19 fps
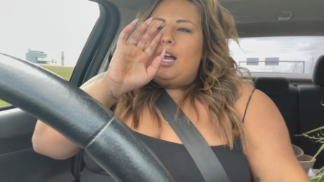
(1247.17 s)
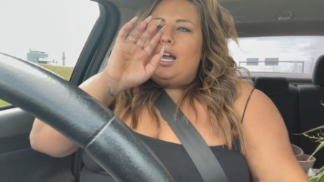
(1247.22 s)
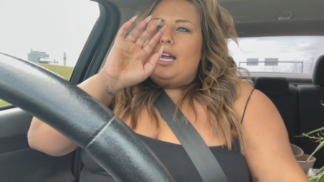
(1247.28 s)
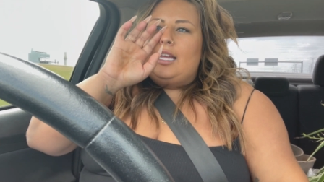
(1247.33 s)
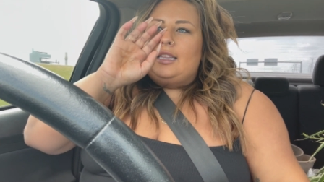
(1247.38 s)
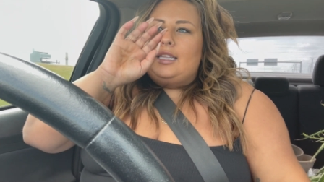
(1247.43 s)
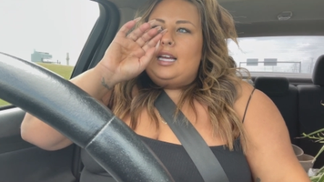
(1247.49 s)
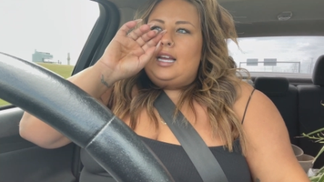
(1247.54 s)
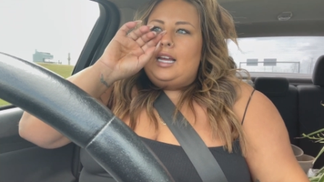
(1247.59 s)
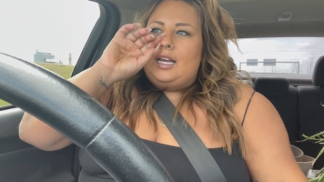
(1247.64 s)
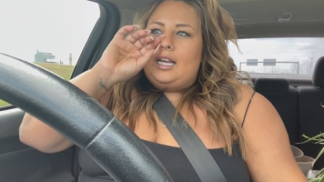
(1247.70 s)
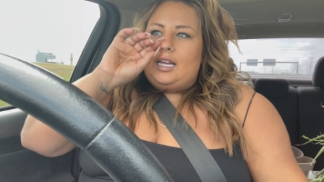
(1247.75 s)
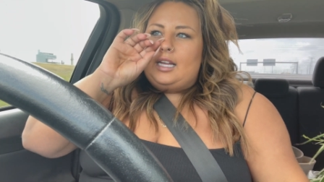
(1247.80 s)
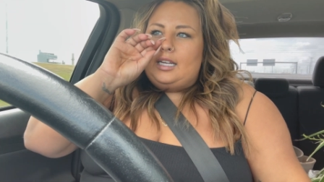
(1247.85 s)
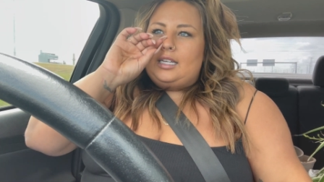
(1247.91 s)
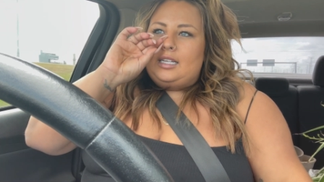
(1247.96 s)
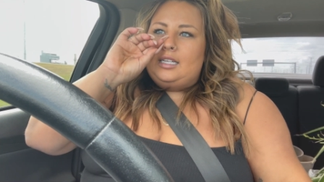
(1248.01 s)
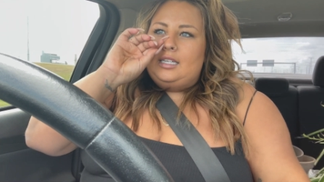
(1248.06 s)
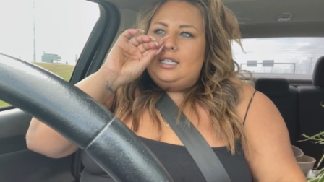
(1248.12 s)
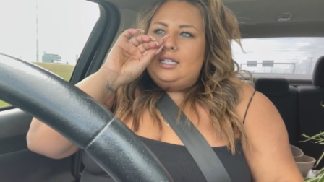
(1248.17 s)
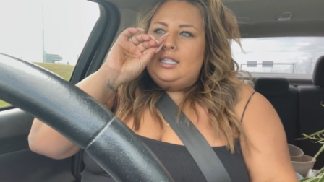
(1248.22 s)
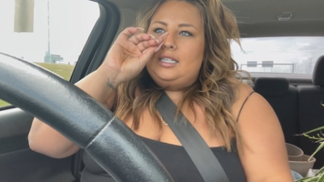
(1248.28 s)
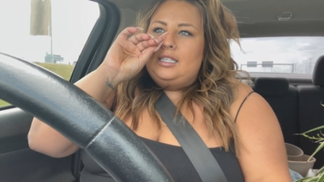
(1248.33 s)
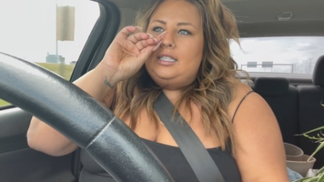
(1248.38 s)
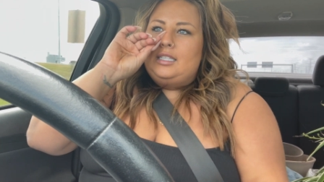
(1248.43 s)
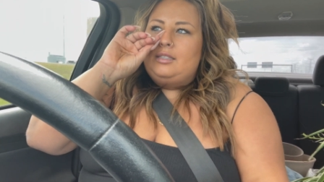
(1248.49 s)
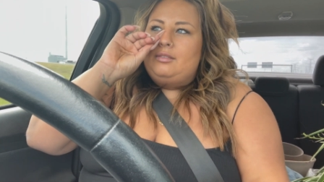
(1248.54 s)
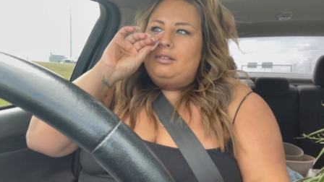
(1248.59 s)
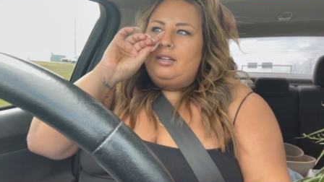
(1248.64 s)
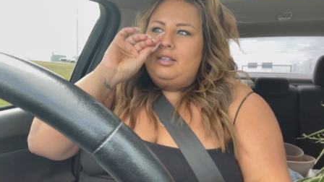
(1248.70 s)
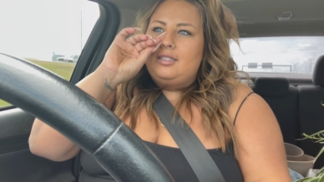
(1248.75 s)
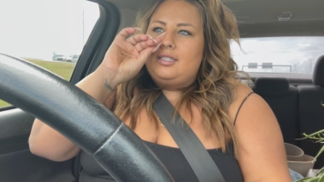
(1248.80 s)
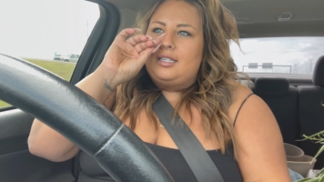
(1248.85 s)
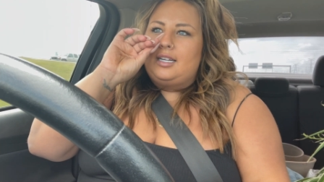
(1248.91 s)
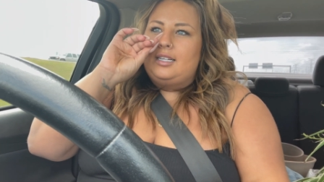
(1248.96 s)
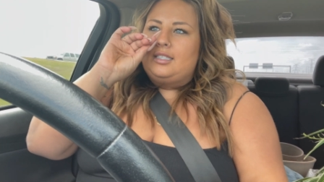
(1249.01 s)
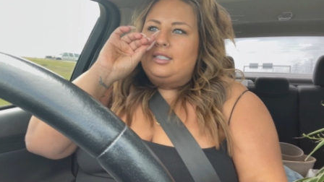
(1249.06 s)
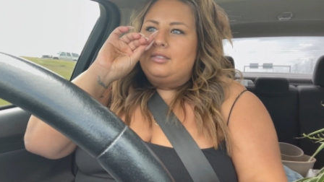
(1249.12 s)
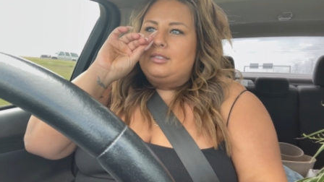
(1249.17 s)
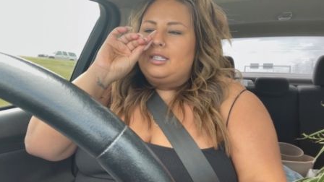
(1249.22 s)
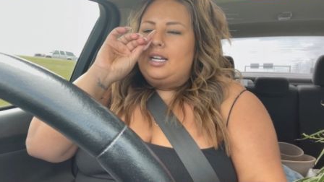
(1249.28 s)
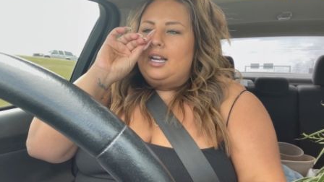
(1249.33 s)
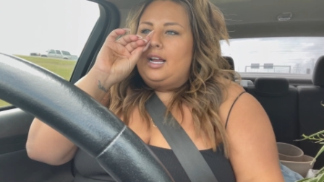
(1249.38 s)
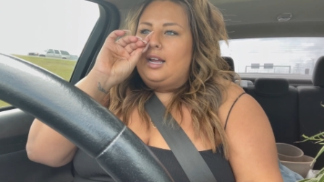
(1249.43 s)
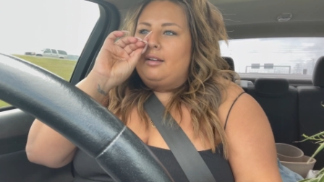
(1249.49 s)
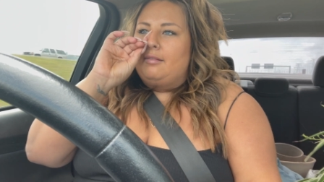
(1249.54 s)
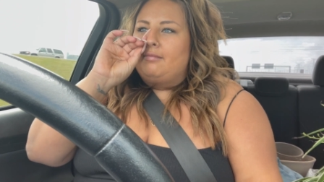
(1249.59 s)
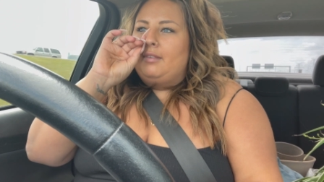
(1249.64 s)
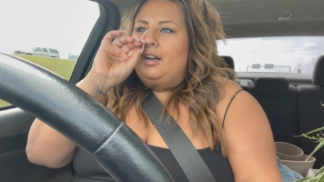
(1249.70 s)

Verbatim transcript: And then what else did I do today?